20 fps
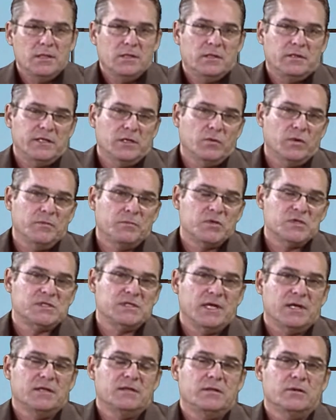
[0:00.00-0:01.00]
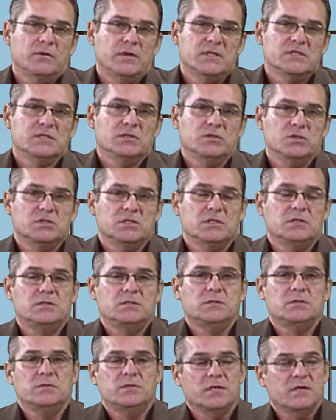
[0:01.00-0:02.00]
Then we presented the resolution
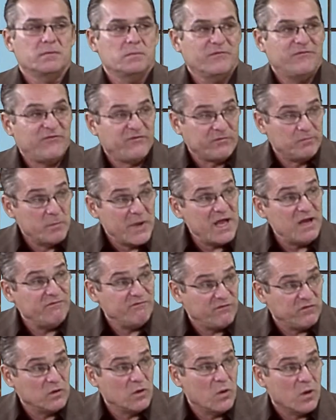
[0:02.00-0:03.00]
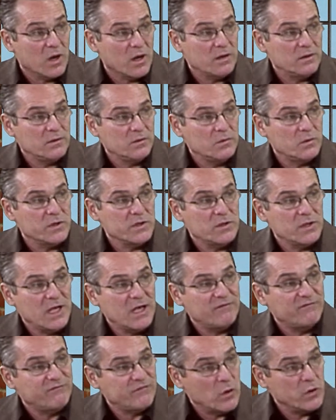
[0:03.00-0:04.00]
to the main floor, where you
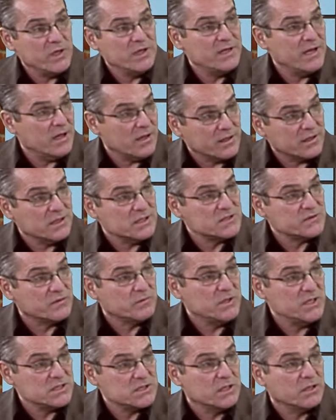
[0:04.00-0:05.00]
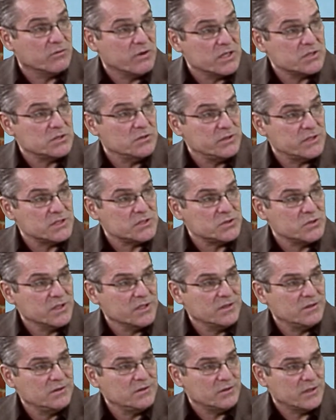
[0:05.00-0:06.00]
have voting delegates from each congressional district,
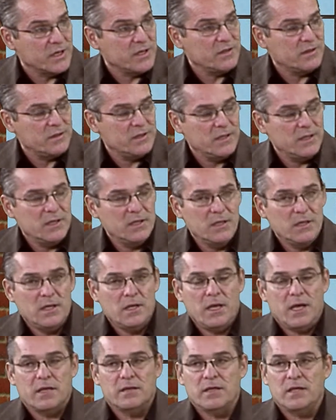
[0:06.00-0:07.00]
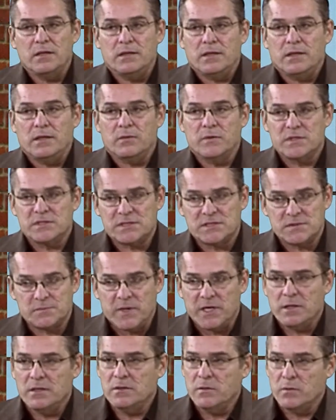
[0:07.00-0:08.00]
right? And we suspended the